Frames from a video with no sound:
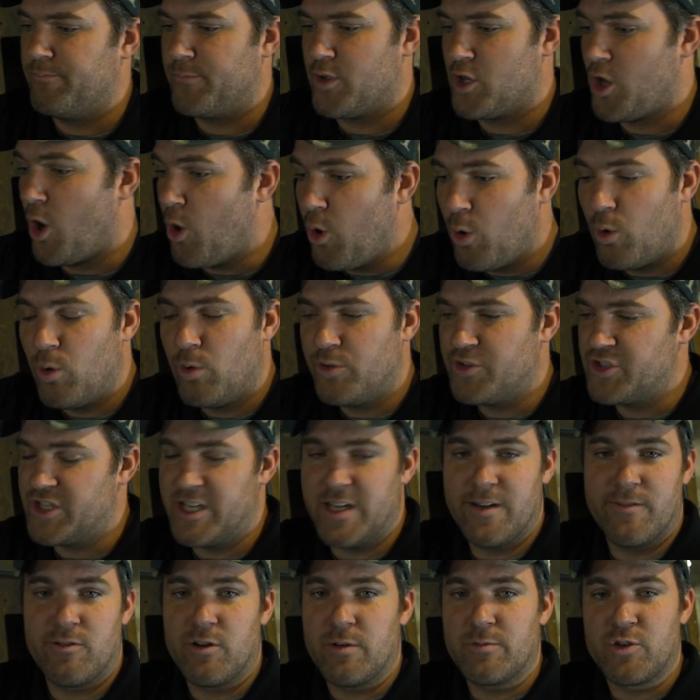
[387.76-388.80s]
gold,
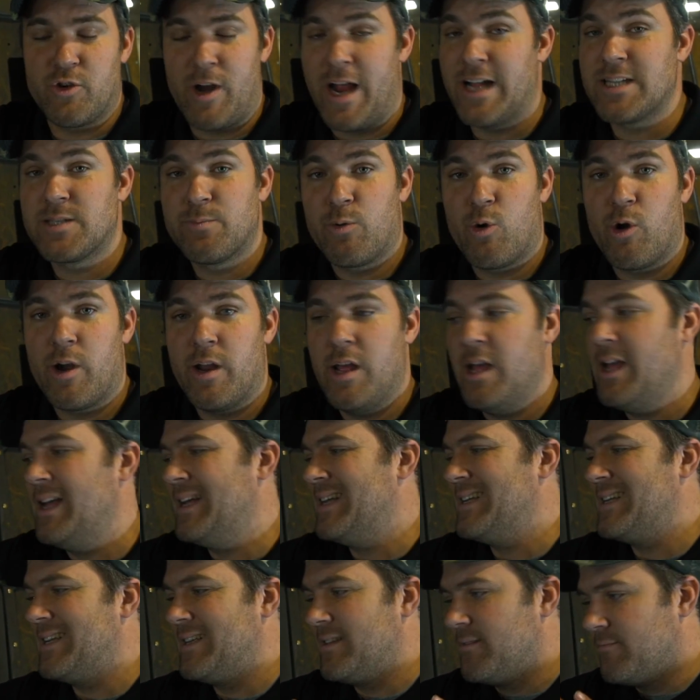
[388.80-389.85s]
silver, transport,
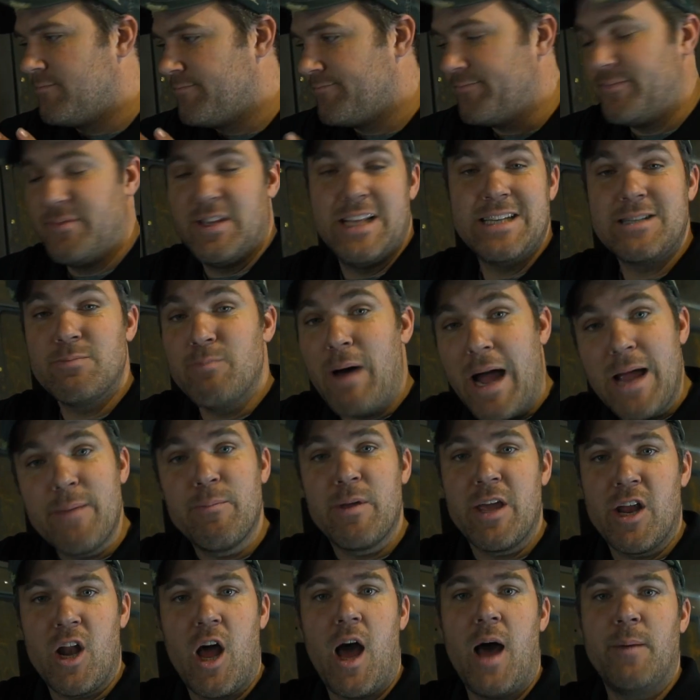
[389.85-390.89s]
this might
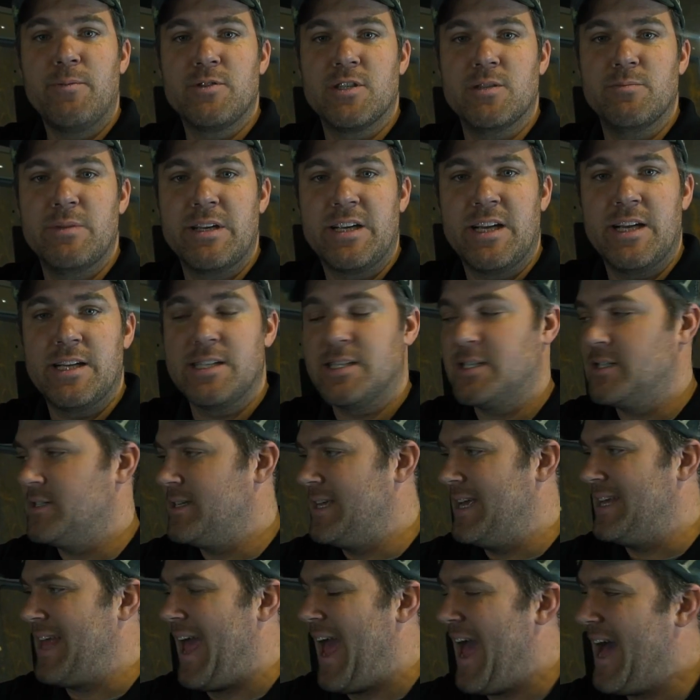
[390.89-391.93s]
be an option because
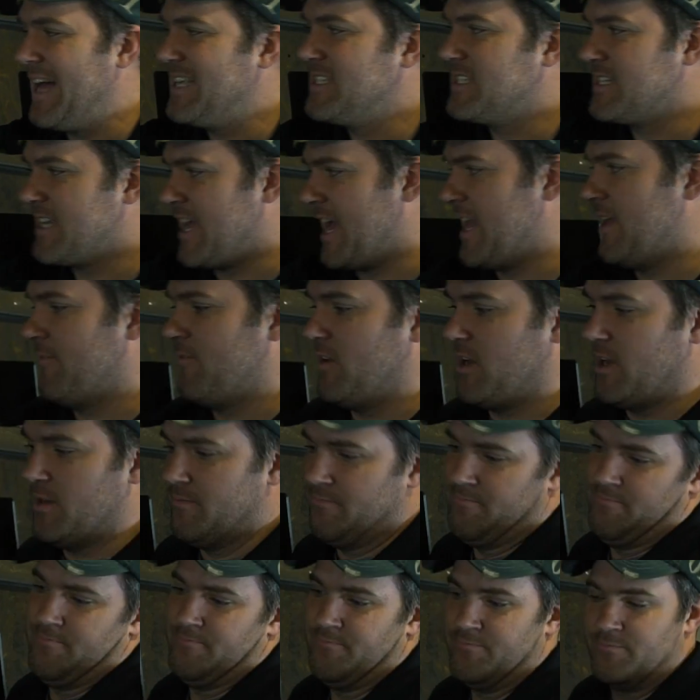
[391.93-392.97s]
it has kind of a
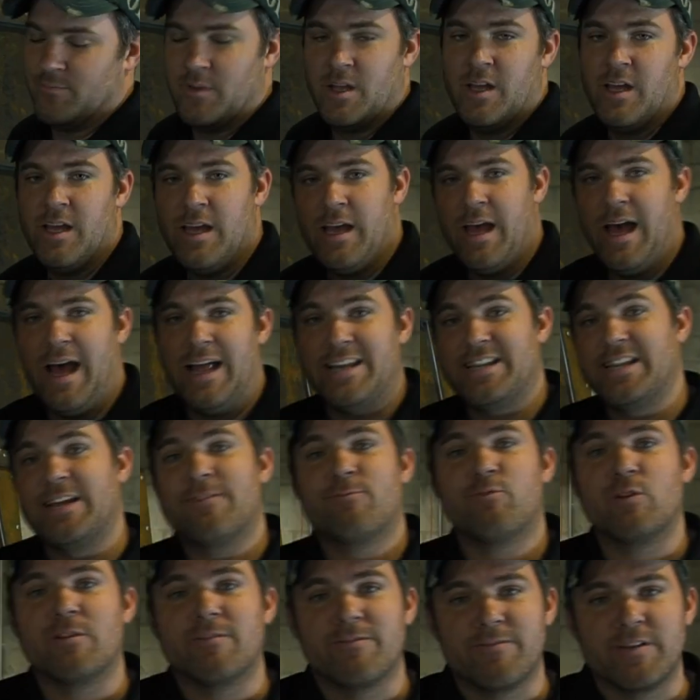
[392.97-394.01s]

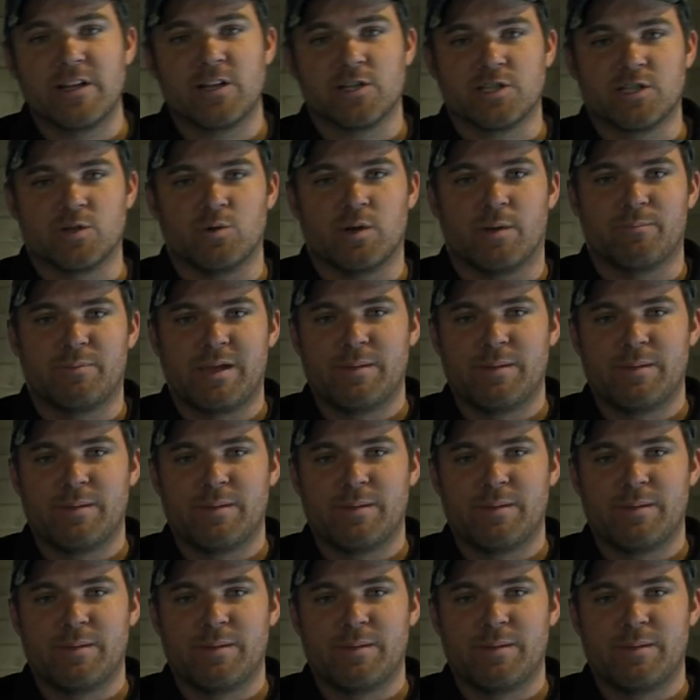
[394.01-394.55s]
different feel to it.